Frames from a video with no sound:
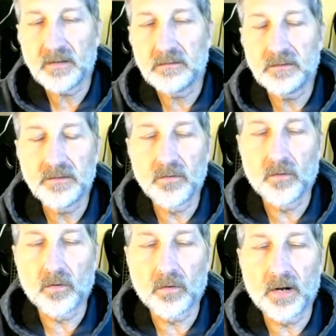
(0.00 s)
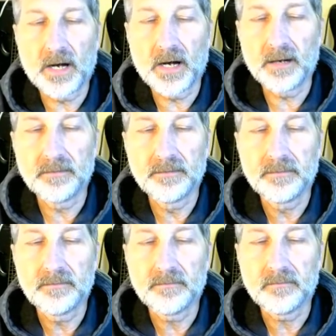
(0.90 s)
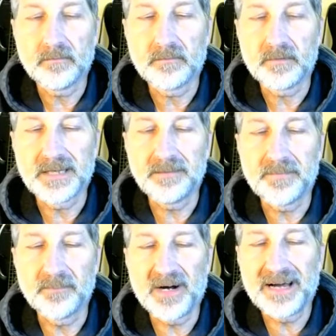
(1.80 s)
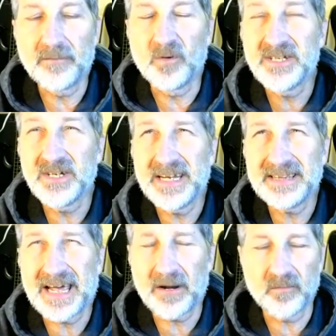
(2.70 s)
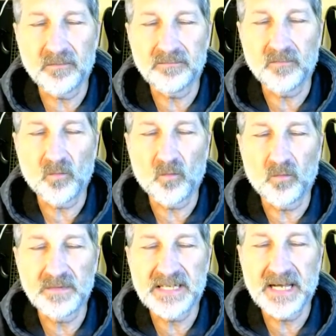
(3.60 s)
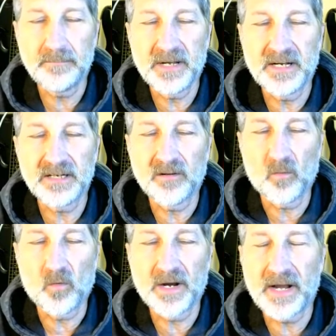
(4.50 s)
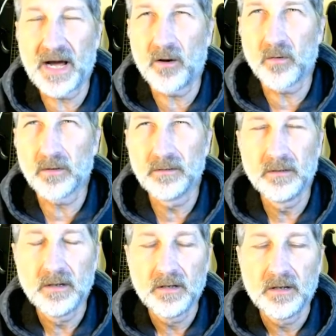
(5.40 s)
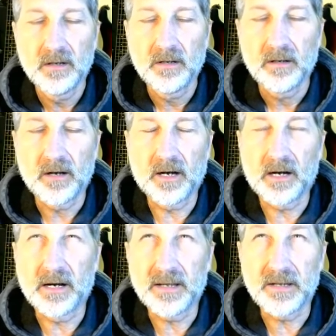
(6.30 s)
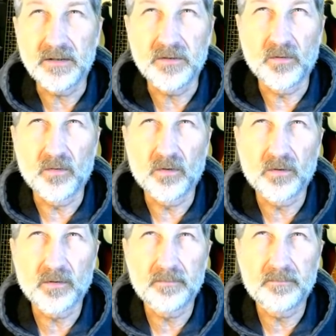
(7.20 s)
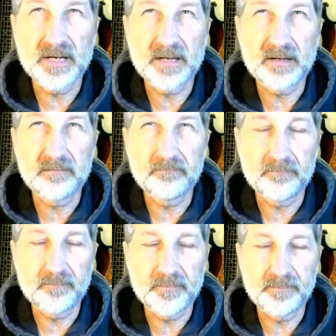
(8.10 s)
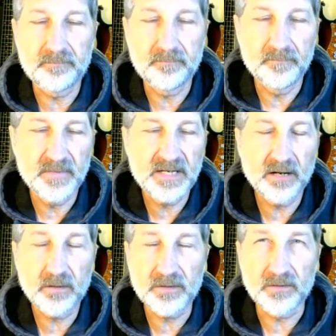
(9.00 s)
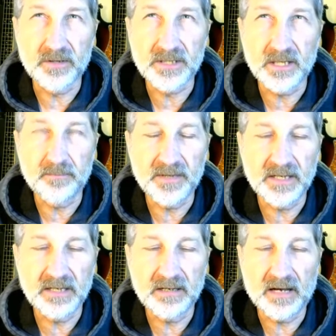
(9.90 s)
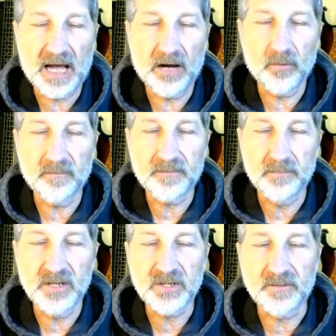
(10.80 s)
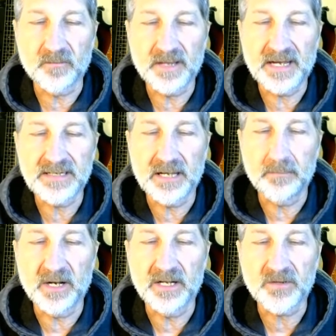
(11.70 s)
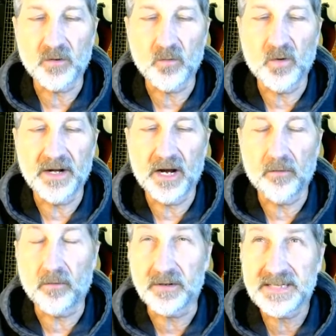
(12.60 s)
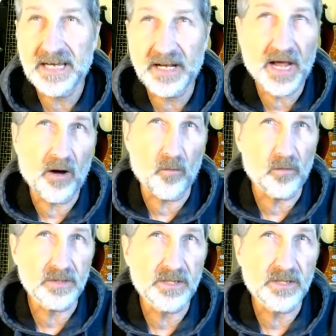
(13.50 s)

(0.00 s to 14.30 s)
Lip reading: your keep in mind, once you hit that 10-minute, 1 hour, your character is going to be out of commission for that 10 minutes or 1 hour or 10 hours,